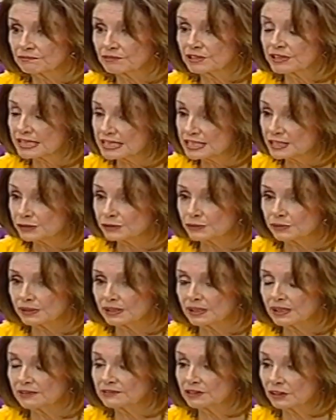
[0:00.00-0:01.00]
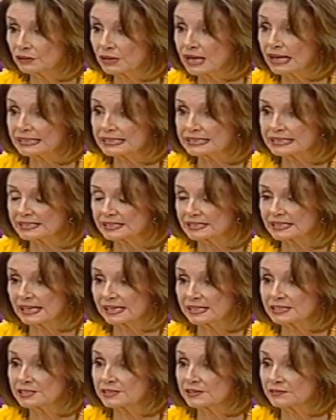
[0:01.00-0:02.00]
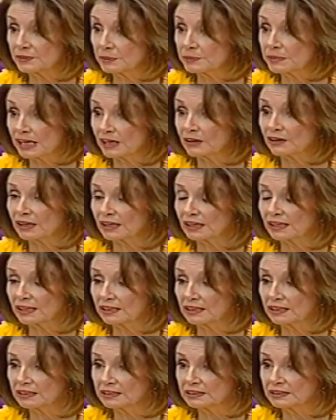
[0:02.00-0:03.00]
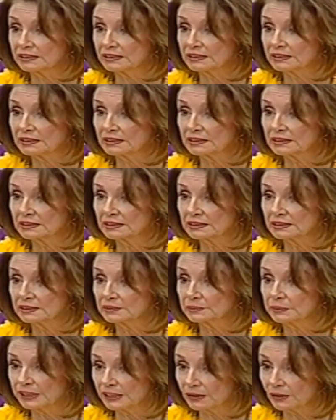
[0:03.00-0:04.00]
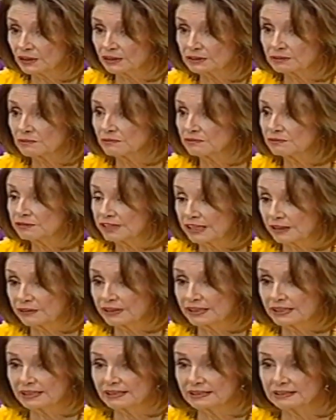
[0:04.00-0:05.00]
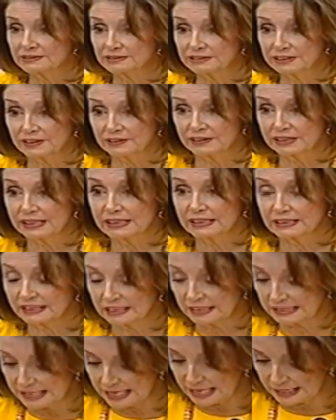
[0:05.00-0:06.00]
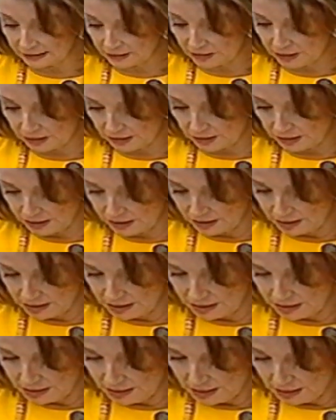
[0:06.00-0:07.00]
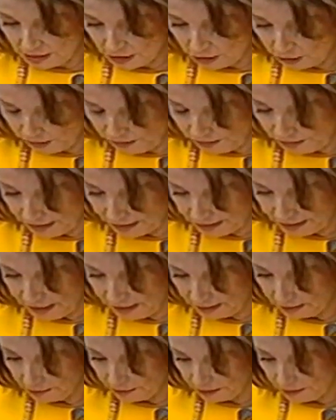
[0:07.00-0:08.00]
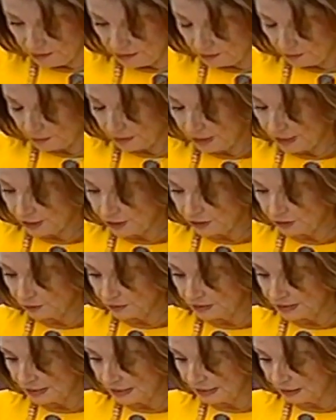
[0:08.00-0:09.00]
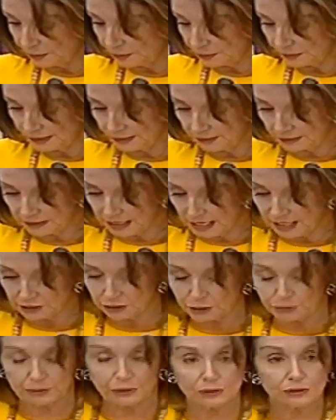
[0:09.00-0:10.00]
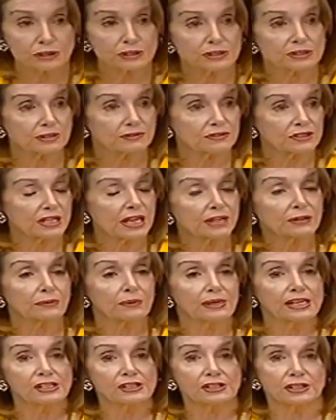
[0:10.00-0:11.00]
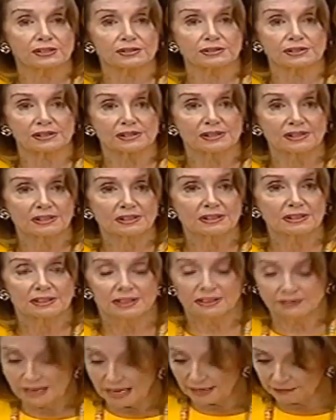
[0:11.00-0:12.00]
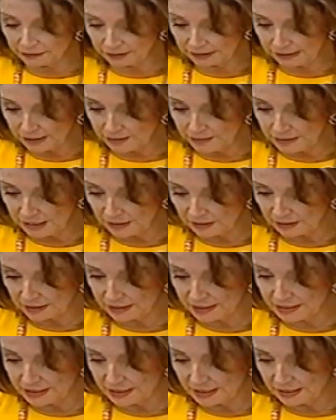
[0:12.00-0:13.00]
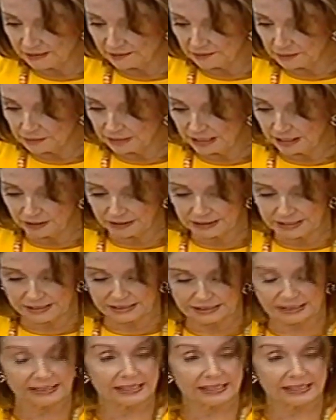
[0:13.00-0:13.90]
for the history of the United States of America. We are very, very connected. During this solemn commemoration, we celebrate the contributions of generations of African Americans and of America's